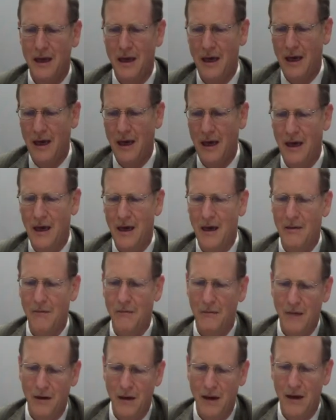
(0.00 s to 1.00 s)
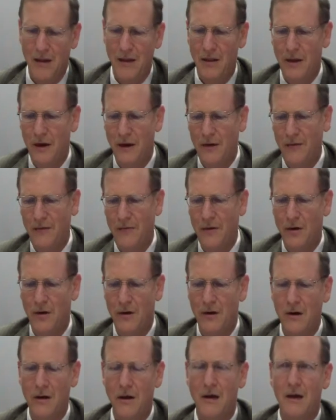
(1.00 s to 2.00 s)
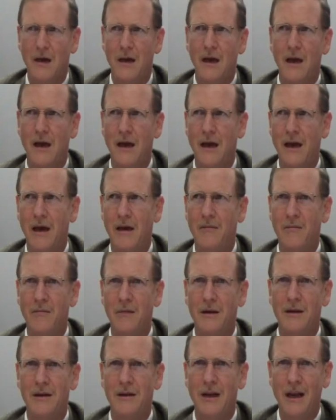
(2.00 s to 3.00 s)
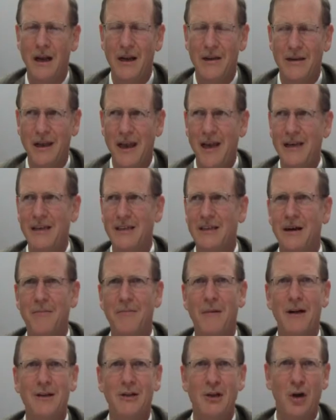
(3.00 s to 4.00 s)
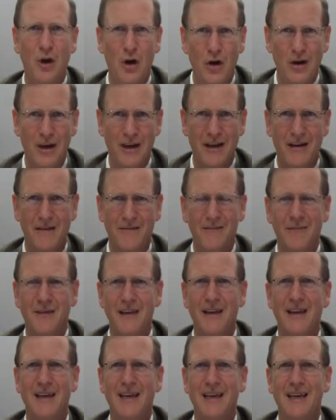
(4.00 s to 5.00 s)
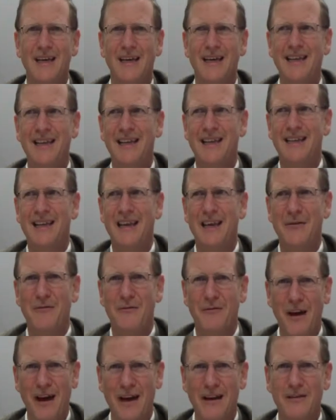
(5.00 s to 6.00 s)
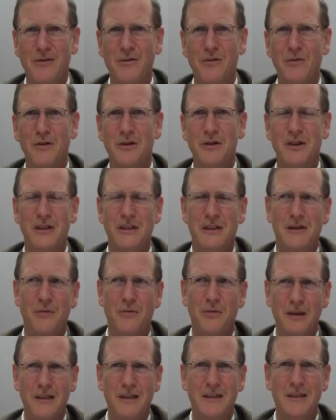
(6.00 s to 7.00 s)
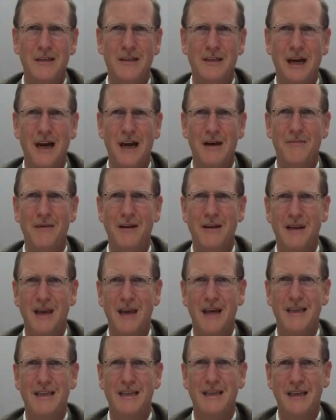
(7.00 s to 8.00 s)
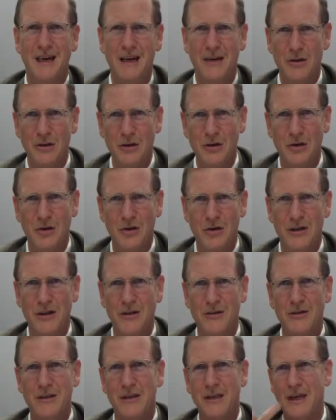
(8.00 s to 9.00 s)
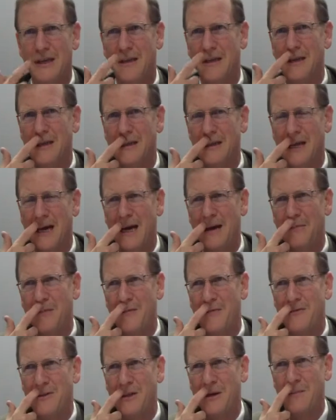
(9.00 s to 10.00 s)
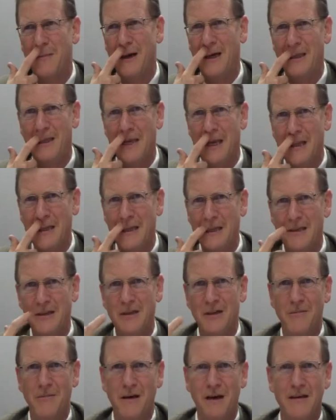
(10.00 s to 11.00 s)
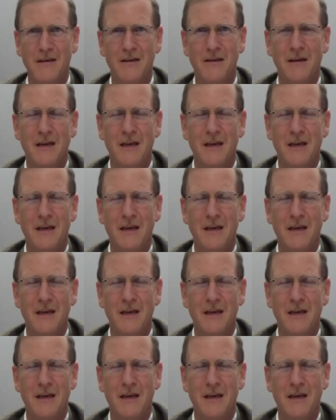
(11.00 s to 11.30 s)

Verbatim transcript: um, and therefore um, the days are much longer in a Tevet, which is the winter time, the days are shorter. You see it in the time of Shabbat ended. Shabbat